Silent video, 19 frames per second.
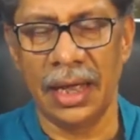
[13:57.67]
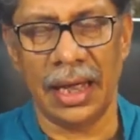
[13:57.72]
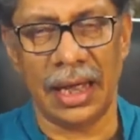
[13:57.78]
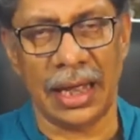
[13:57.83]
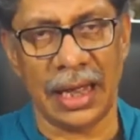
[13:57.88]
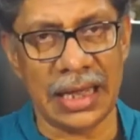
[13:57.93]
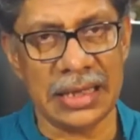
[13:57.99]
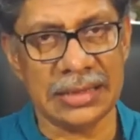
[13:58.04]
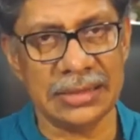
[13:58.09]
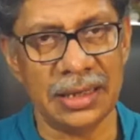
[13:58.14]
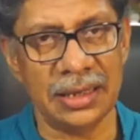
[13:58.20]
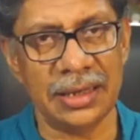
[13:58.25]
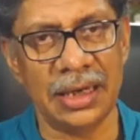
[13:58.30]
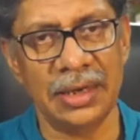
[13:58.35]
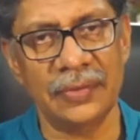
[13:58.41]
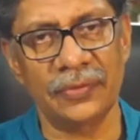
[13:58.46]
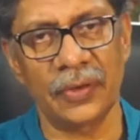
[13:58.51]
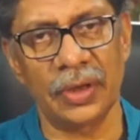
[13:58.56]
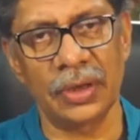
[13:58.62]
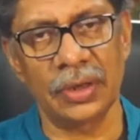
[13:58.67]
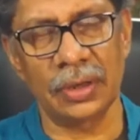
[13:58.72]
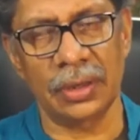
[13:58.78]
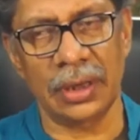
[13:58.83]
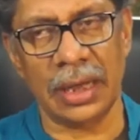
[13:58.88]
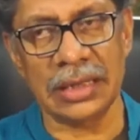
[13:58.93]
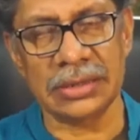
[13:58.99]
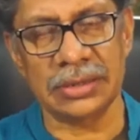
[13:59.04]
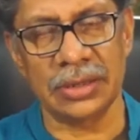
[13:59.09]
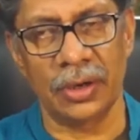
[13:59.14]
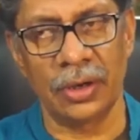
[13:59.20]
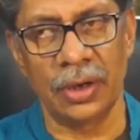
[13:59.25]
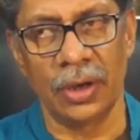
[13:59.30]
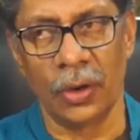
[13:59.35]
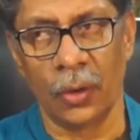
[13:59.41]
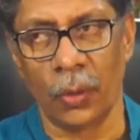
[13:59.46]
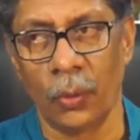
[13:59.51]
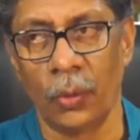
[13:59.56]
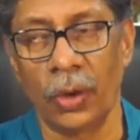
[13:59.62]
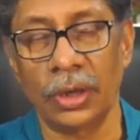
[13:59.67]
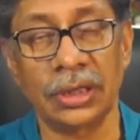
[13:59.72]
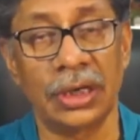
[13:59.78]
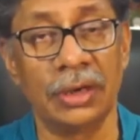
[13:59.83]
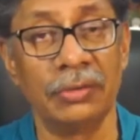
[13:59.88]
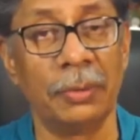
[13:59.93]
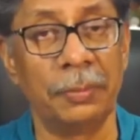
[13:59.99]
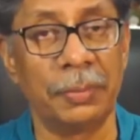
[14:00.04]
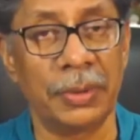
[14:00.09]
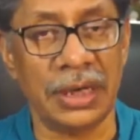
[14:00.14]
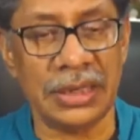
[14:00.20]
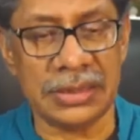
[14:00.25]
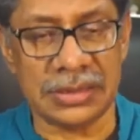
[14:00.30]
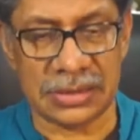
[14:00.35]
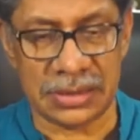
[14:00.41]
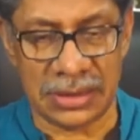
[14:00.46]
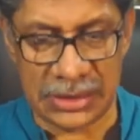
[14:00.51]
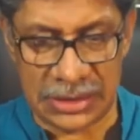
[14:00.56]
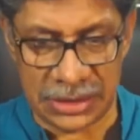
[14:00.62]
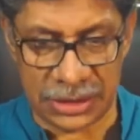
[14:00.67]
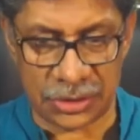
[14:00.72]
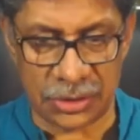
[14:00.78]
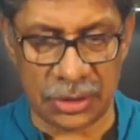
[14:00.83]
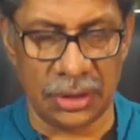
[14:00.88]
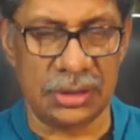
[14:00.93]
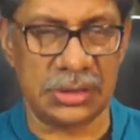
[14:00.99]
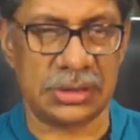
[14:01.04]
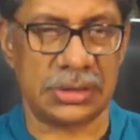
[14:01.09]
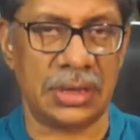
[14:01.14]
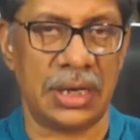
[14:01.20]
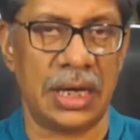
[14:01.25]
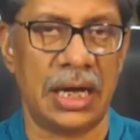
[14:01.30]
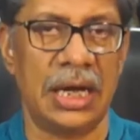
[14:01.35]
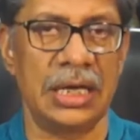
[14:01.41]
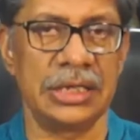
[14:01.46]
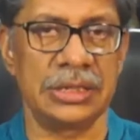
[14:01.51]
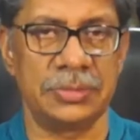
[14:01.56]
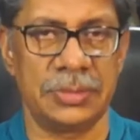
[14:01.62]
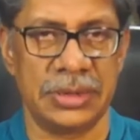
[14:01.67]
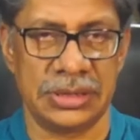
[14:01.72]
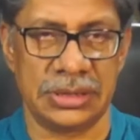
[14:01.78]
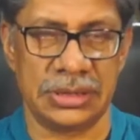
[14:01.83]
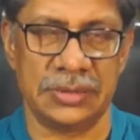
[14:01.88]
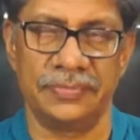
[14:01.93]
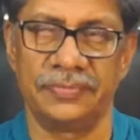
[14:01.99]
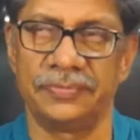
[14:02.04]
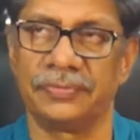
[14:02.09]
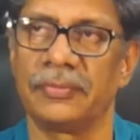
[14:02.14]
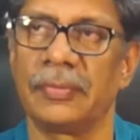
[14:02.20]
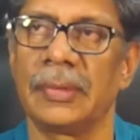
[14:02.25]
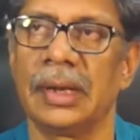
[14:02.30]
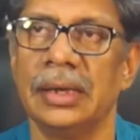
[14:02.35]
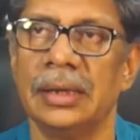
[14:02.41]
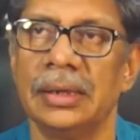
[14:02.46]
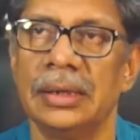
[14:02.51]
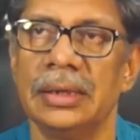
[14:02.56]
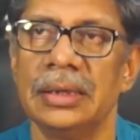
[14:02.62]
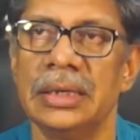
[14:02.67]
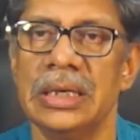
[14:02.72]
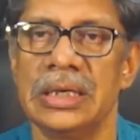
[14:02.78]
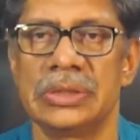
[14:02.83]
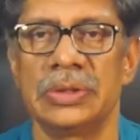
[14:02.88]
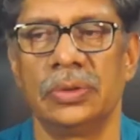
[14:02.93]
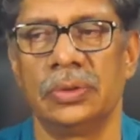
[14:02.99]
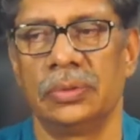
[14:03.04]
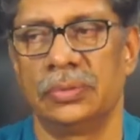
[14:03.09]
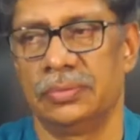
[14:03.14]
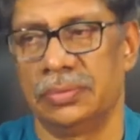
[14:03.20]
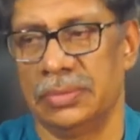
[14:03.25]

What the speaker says: as the rainfall, as the water evaporates, it shrinks as much. So